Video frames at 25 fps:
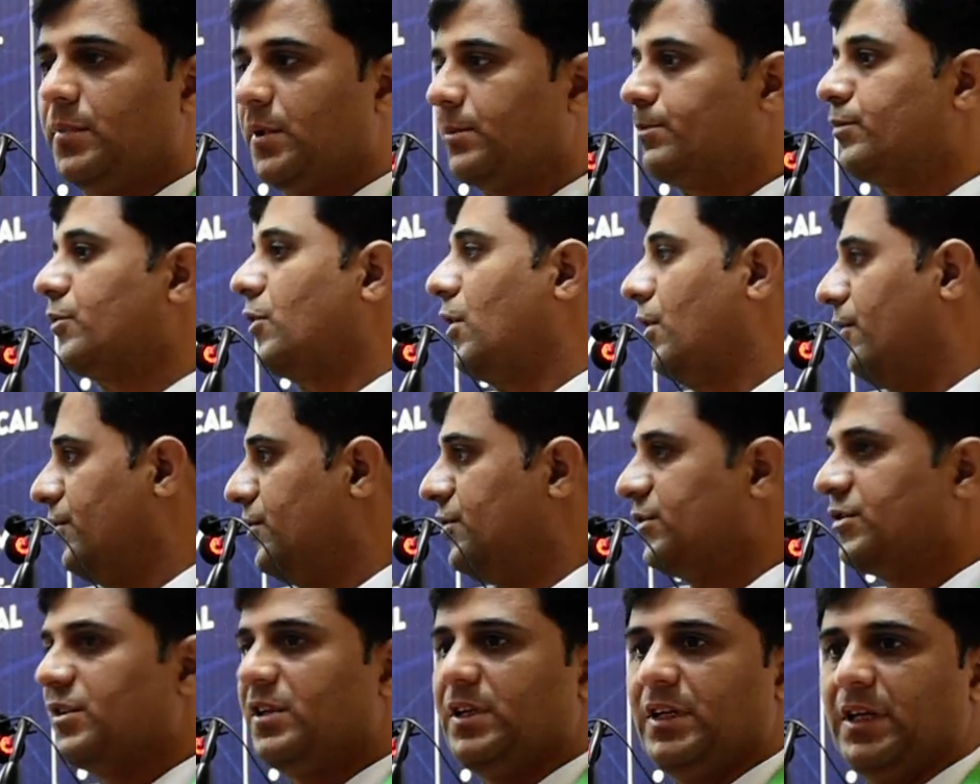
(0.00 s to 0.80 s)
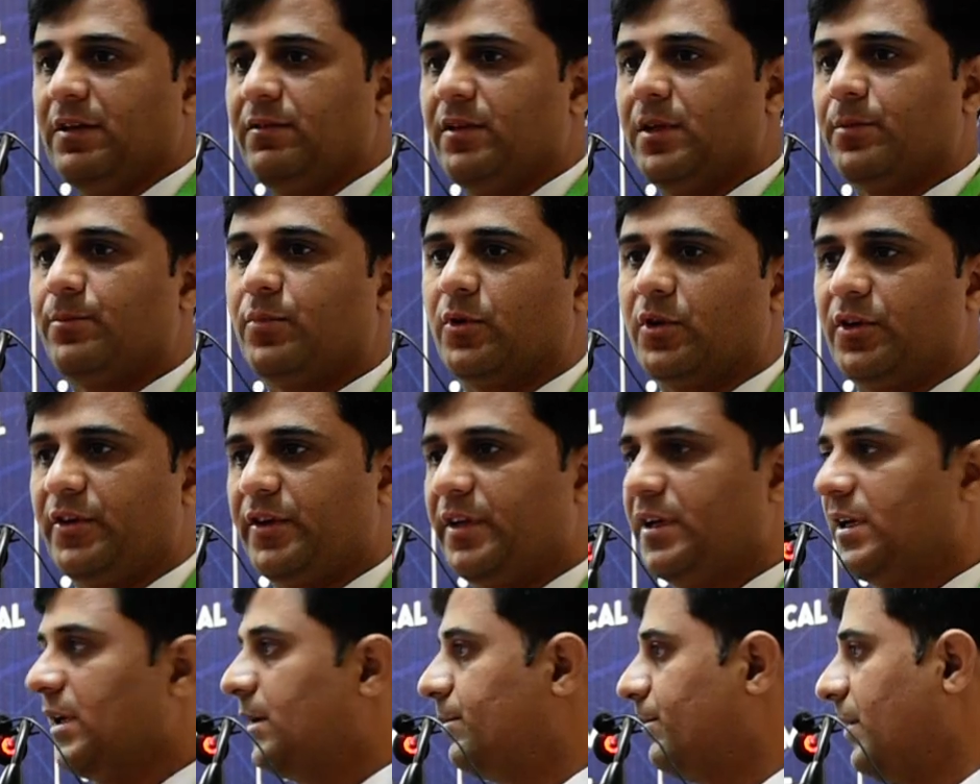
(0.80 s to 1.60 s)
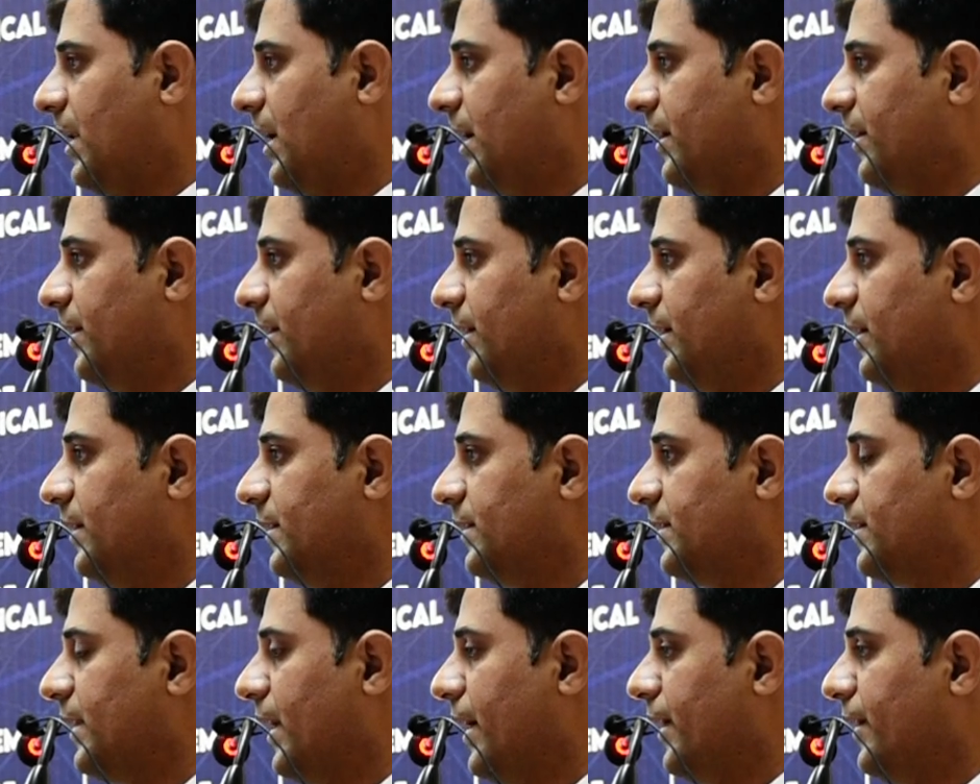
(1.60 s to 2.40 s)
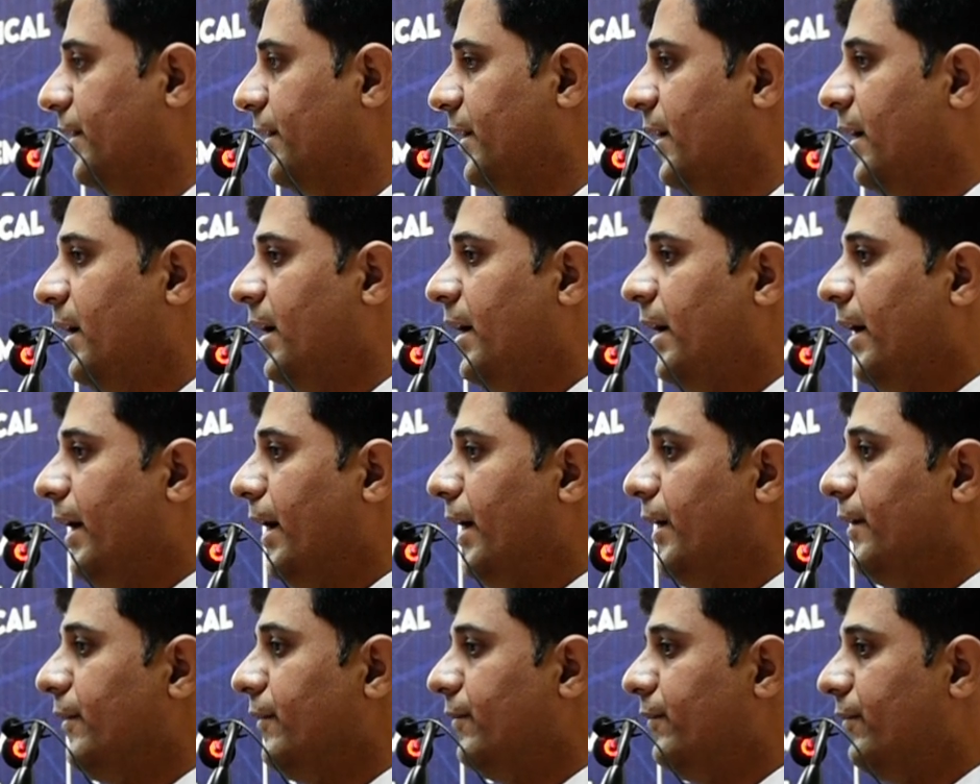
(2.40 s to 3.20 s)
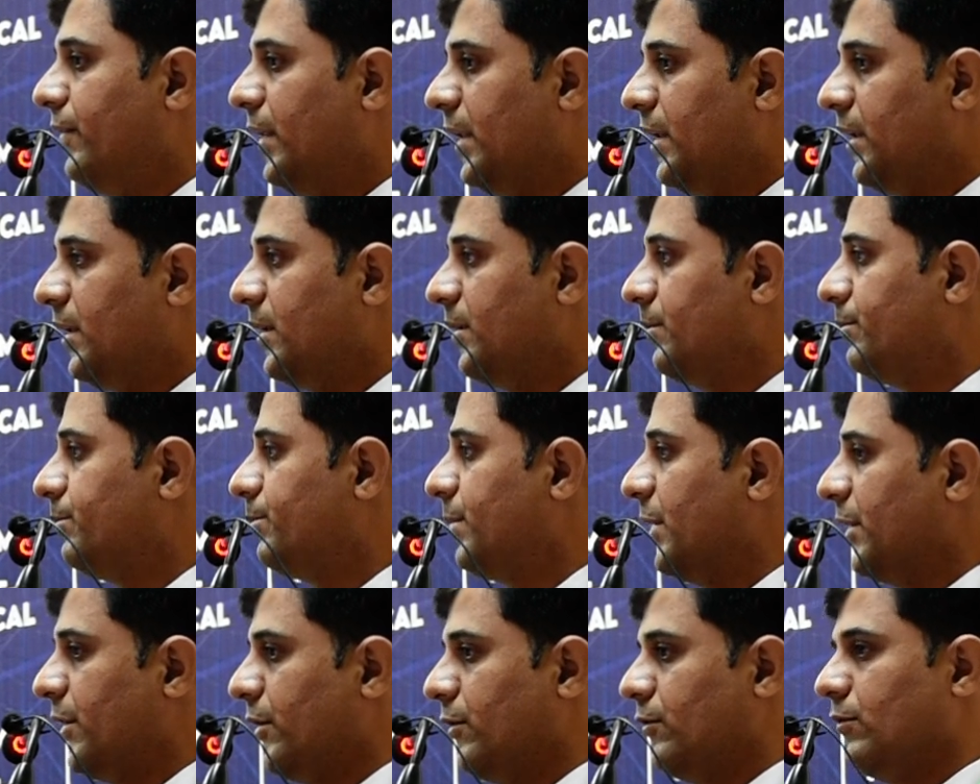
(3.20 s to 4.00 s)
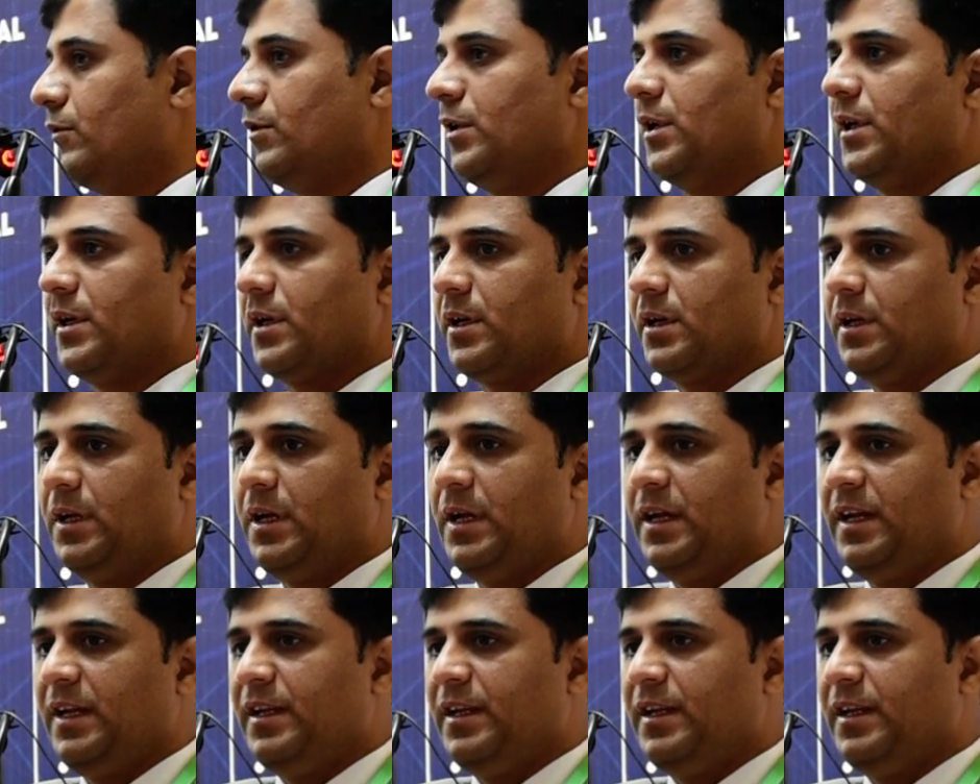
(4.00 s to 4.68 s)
provincial level political parties, and one particular